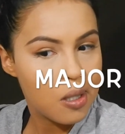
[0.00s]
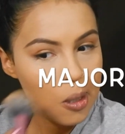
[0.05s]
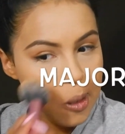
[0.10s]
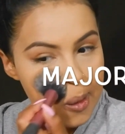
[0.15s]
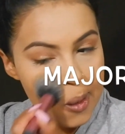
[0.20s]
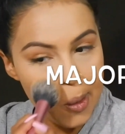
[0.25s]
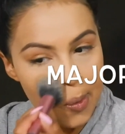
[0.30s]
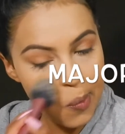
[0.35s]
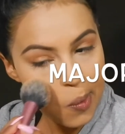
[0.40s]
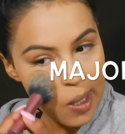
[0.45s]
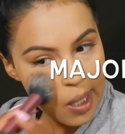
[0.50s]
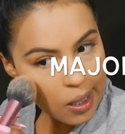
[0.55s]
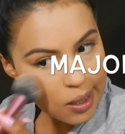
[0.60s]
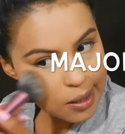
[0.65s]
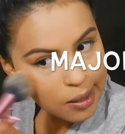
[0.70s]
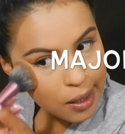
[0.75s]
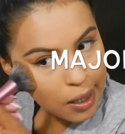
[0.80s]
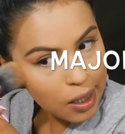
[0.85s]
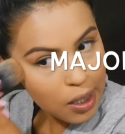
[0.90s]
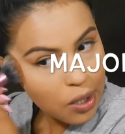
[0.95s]
You want to
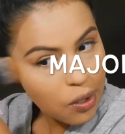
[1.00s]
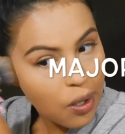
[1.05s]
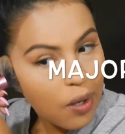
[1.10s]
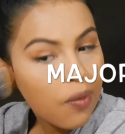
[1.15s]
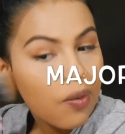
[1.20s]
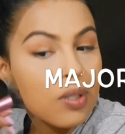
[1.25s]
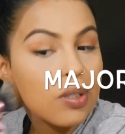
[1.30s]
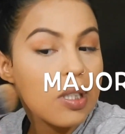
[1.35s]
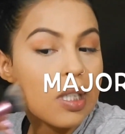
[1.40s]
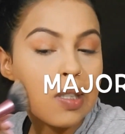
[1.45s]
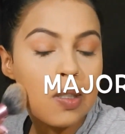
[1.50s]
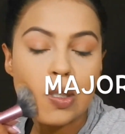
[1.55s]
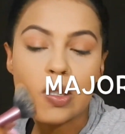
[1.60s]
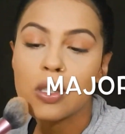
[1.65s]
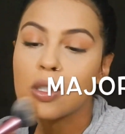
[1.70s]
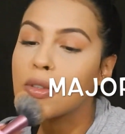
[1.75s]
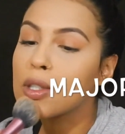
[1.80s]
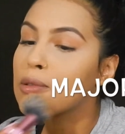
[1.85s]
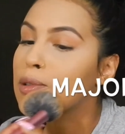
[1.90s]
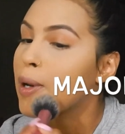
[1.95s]
set your foundation,
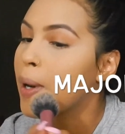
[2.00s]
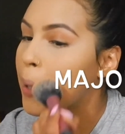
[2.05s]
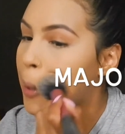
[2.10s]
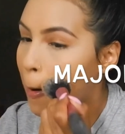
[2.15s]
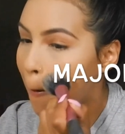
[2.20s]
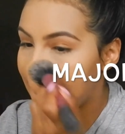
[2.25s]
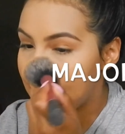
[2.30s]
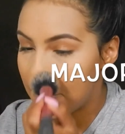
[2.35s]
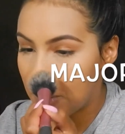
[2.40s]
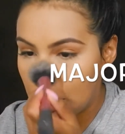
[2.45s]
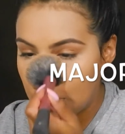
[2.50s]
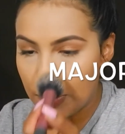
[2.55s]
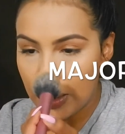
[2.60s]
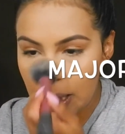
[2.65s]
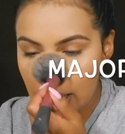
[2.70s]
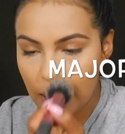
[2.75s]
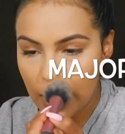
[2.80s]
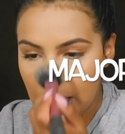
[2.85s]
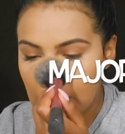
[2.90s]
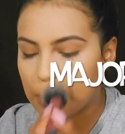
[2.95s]
you don't want to move it
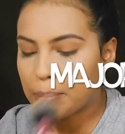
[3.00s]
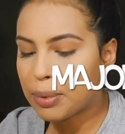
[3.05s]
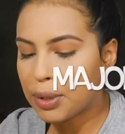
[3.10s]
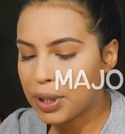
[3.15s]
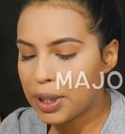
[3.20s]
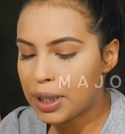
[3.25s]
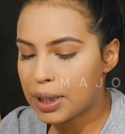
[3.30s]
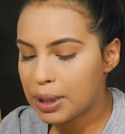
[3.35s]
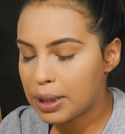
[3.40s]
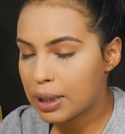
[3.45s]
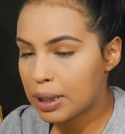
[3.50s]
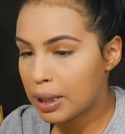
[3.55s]
out of place.